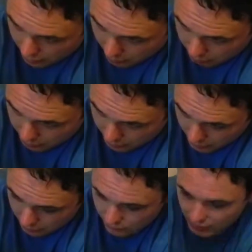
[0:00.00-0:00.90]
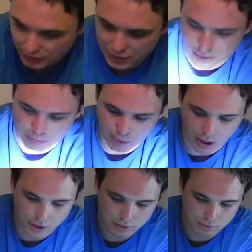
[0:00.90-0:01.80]
I believe it is
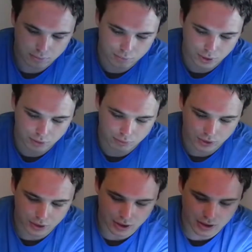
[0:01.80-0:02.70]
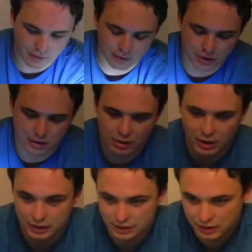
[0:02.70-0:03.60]
spot, but it really does have a
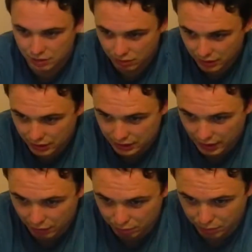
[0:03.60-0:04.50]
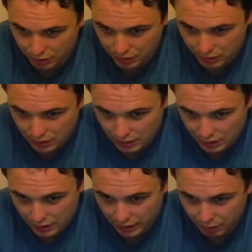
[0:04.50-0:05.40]
like serious output,
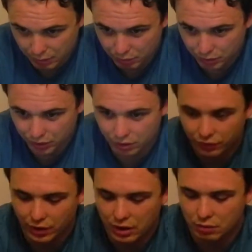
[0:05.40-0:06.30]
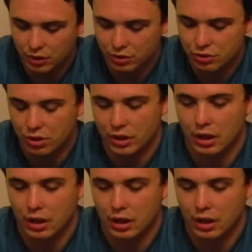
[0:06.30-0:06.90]
and it'd be really good for anywhere on the truck.